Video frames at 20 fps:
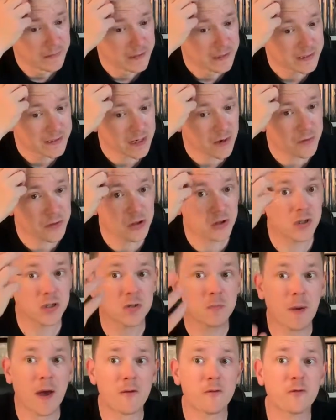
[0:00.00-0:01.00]
So it took
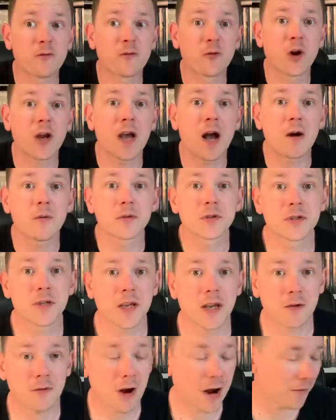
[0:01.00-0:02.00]
us about 3 hours to
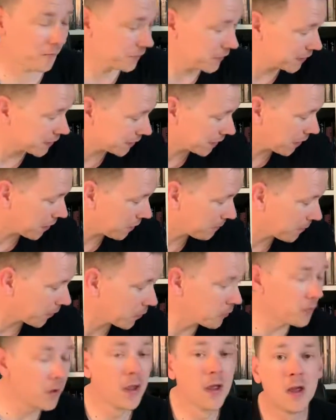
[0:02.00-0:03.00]
get around this car
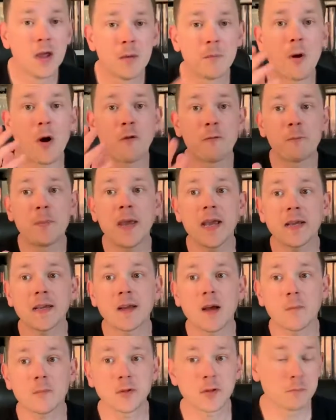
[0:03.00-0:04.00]
boot. But I've picked
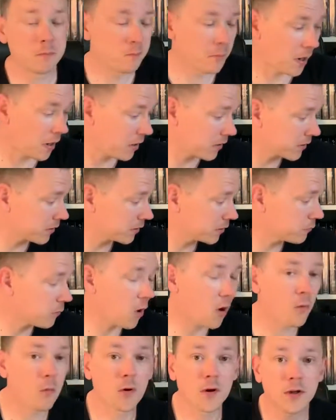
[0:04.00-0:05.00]
up some bargains,
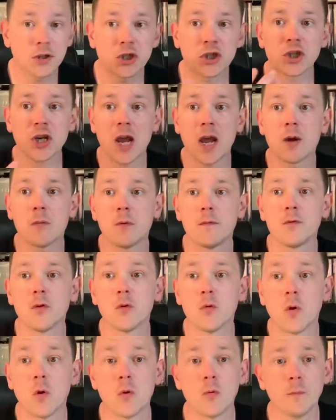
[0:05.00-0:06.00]
what I want to share with
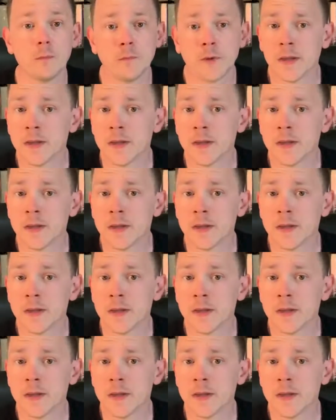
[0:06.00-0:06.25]
you all.